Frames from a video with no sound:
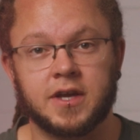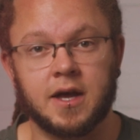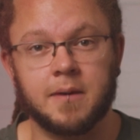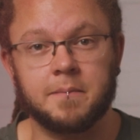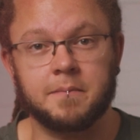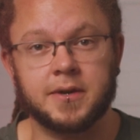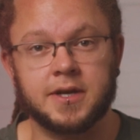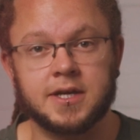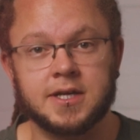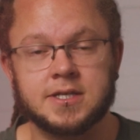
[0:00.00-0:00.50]

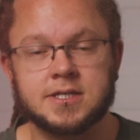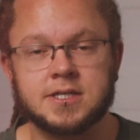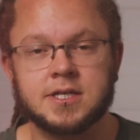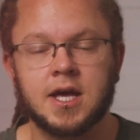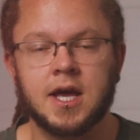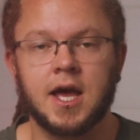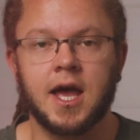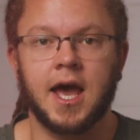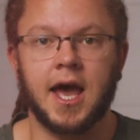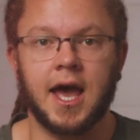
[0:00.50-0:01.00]
companies
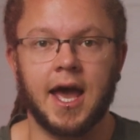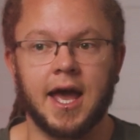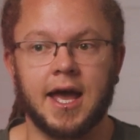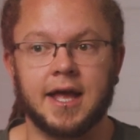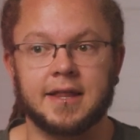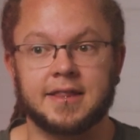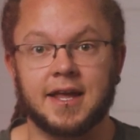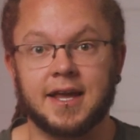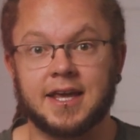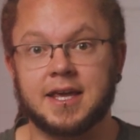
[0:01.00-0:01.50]

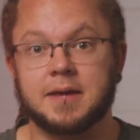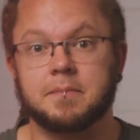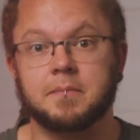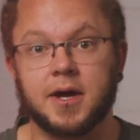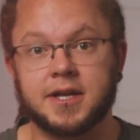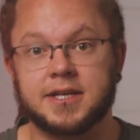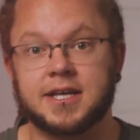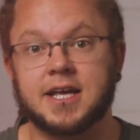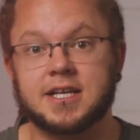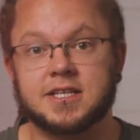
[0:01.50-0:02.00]
and they keep
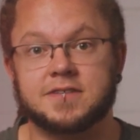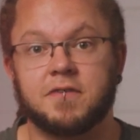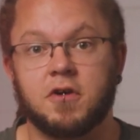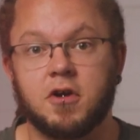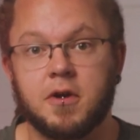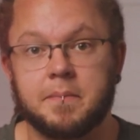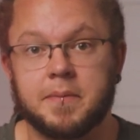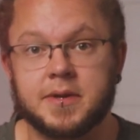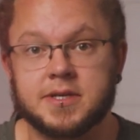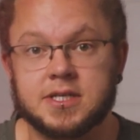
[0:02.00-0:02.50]
my dates
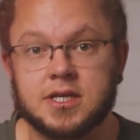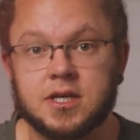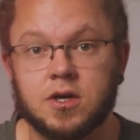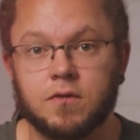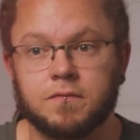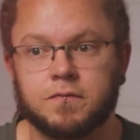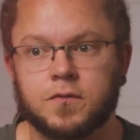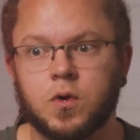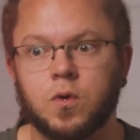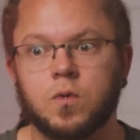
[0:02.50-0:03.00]
very busy.
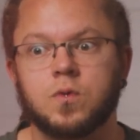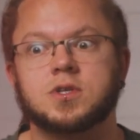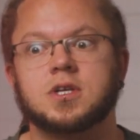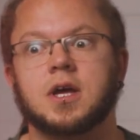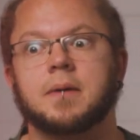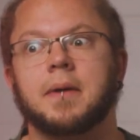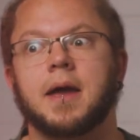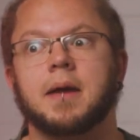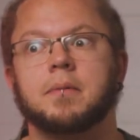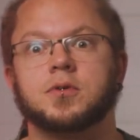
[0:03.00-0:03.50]
Of course,
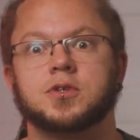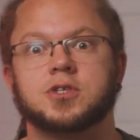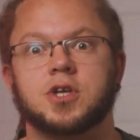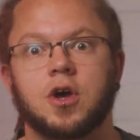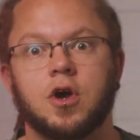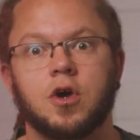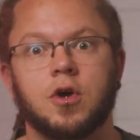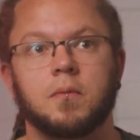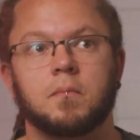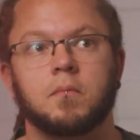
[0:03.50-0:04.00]
I'm able
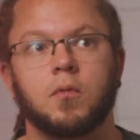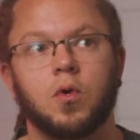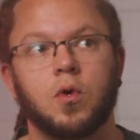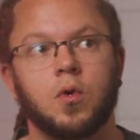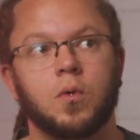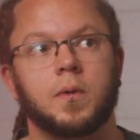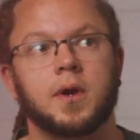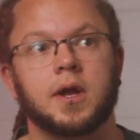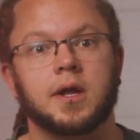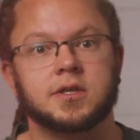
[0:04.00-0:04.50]
to earn
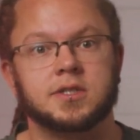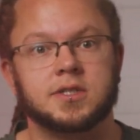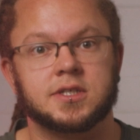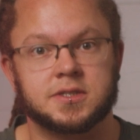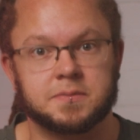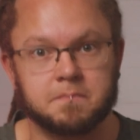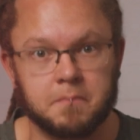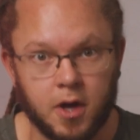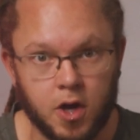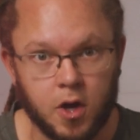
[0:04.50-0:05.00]
more when
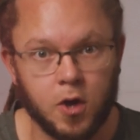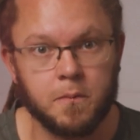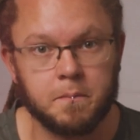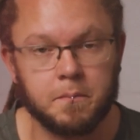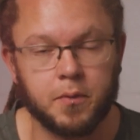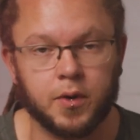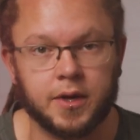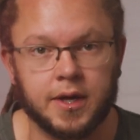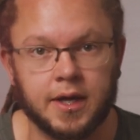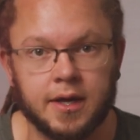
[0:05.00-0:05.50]
it's my
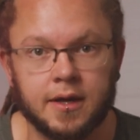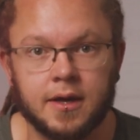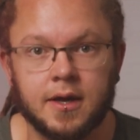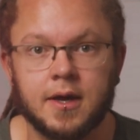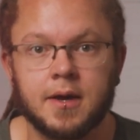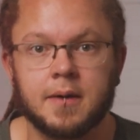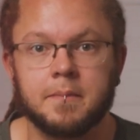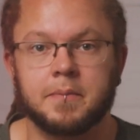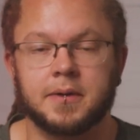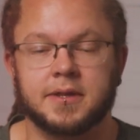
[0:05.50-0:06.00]
own booking,
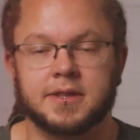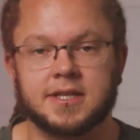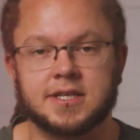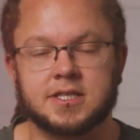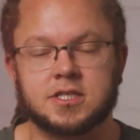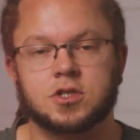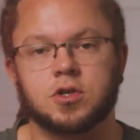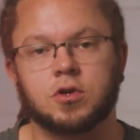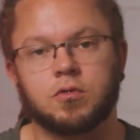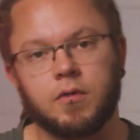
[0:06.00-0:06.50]
but
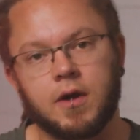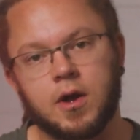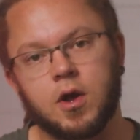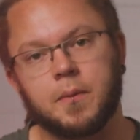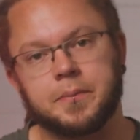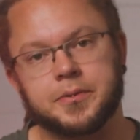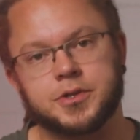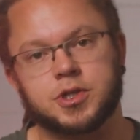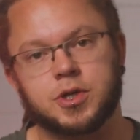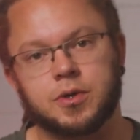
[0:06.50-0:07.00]
this is a great
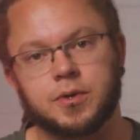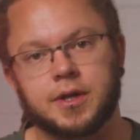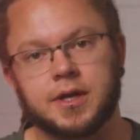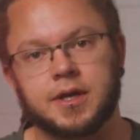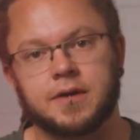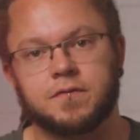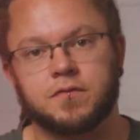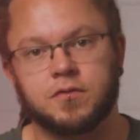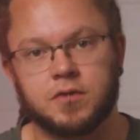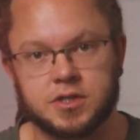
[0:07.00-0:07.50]

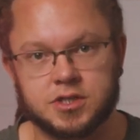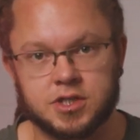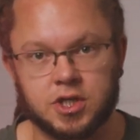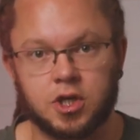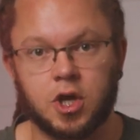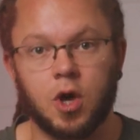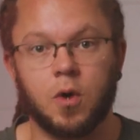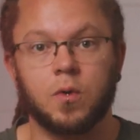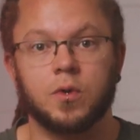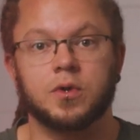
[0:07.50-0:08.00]
opportunity for us to
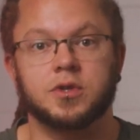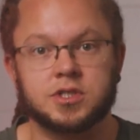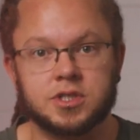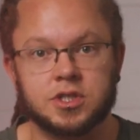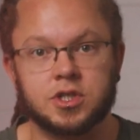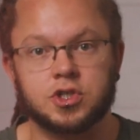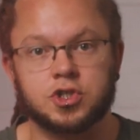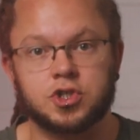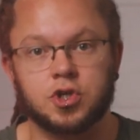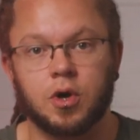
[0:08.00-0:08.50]
go on
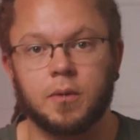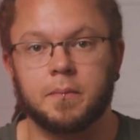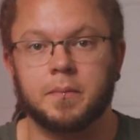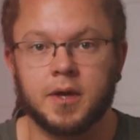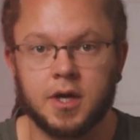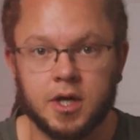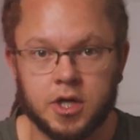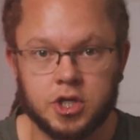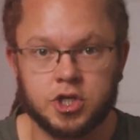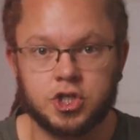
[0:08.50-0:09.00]
to the job,
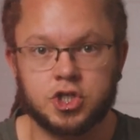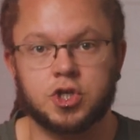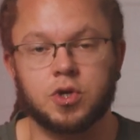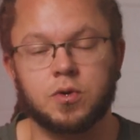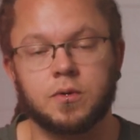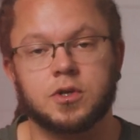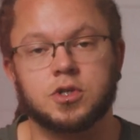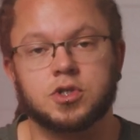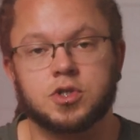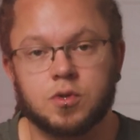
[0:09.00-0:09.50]

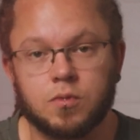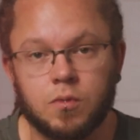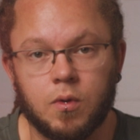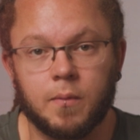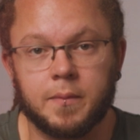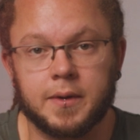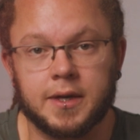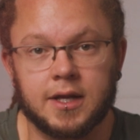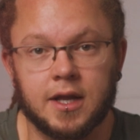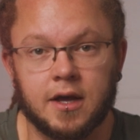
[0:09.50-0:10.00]
shoot and do
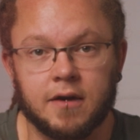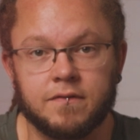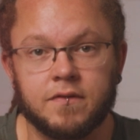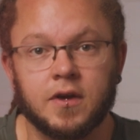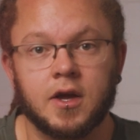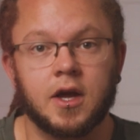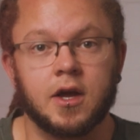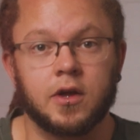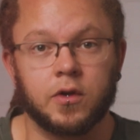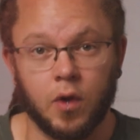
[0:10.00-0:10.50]
what we love
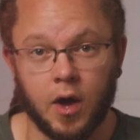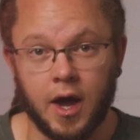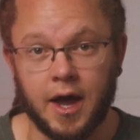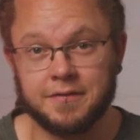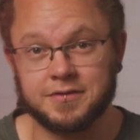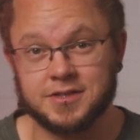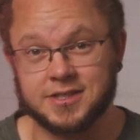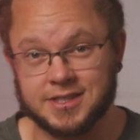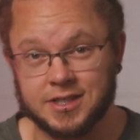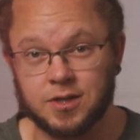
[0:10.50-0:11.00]
and not
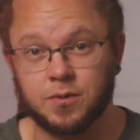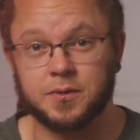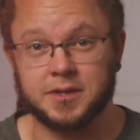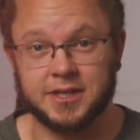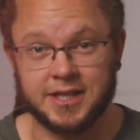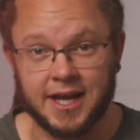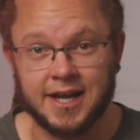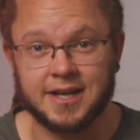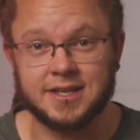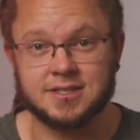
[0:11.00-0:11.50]
have to deal
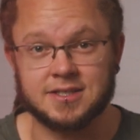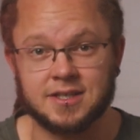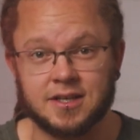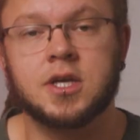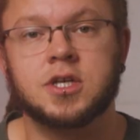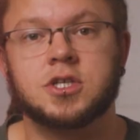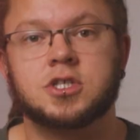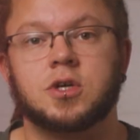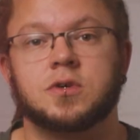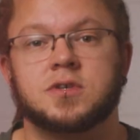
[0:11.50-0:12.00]
with the editing.
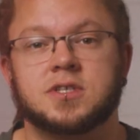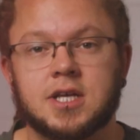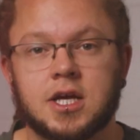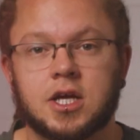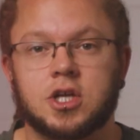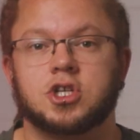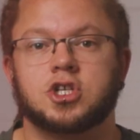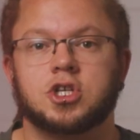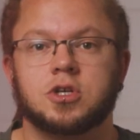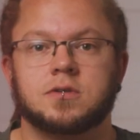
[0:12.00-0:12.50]
So
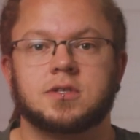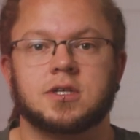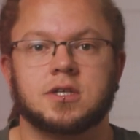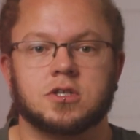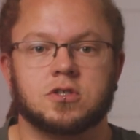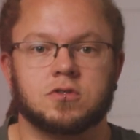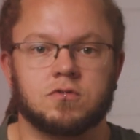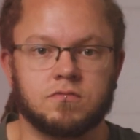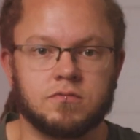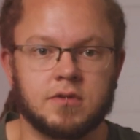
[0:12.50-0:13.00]
second shooting
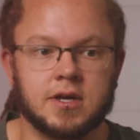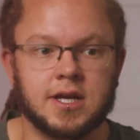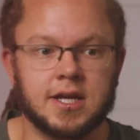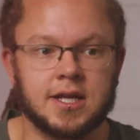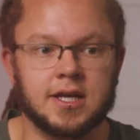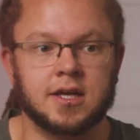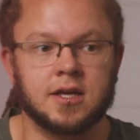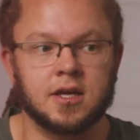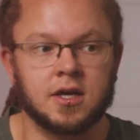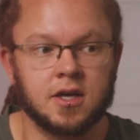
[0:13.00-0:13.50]
is a
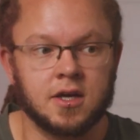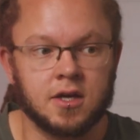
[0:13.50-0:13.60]
really